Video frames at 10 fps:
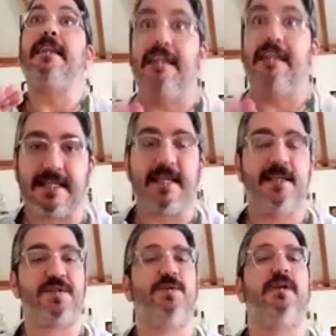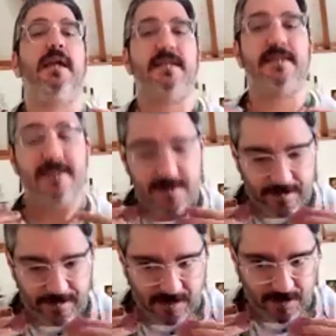let's get into it, let's
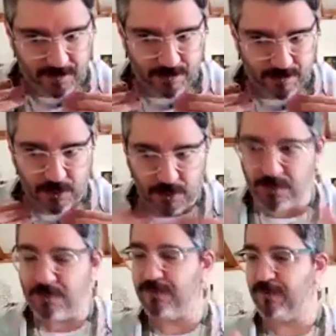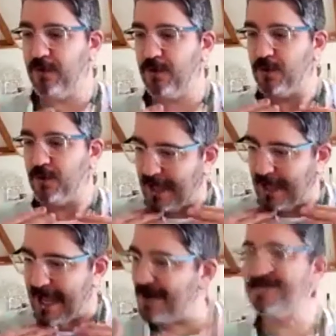move
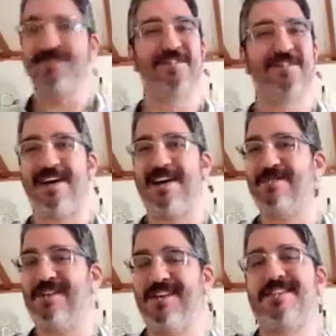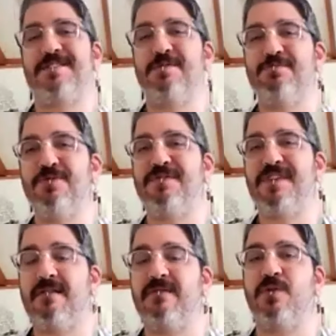out of the way what needs to be moved
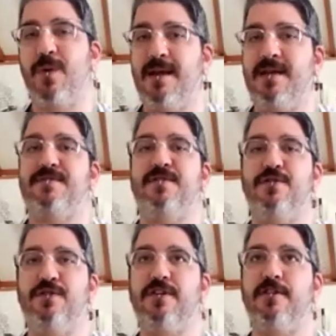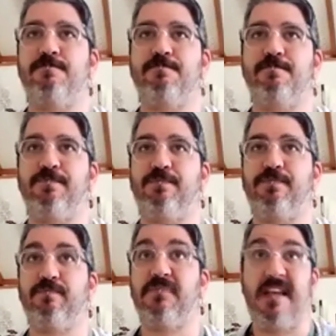out of the way so you can
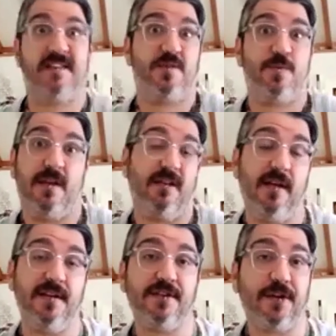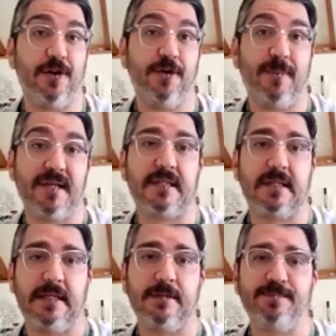get to where you need to go.
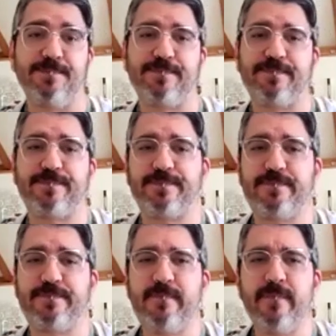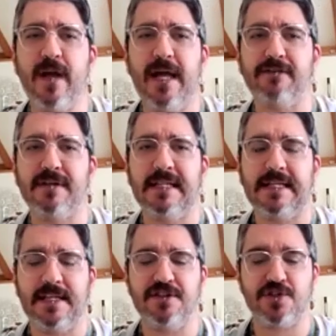Basically, I
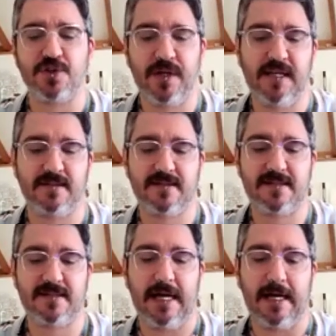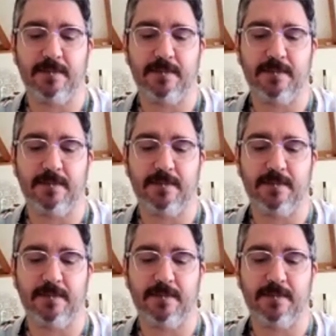really enjoy its